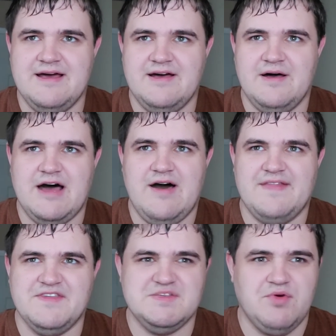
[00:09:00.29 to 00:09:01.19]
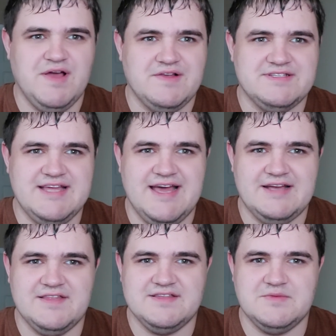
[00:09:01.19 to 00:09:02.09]
I'll add the spoilers
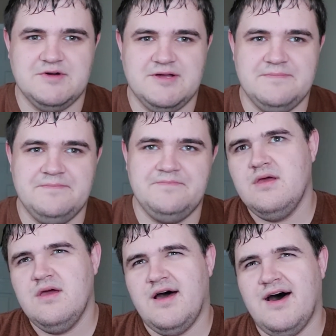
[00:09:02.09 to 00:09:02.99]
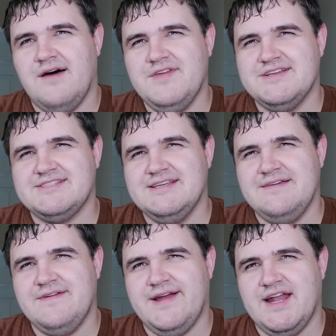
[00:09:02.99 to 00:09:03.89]
tag to this one. Obviously,
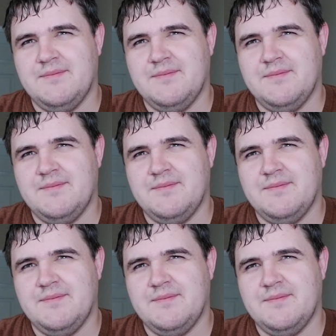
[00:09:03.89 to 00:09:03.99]
if you're going to